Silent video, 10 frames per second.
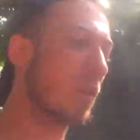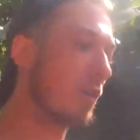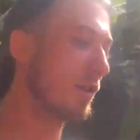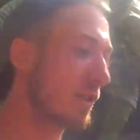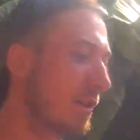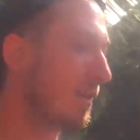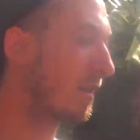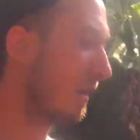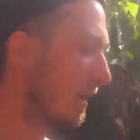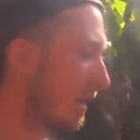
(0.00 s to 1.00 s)
the roads
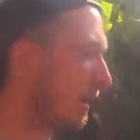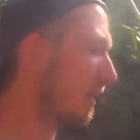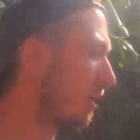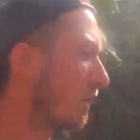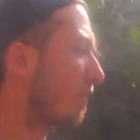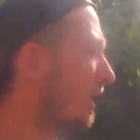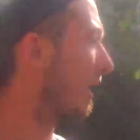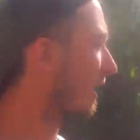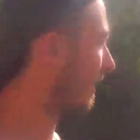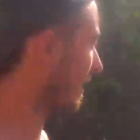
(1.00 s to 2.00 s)
you even
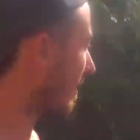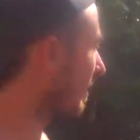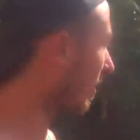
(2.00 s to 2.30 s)
uh, here in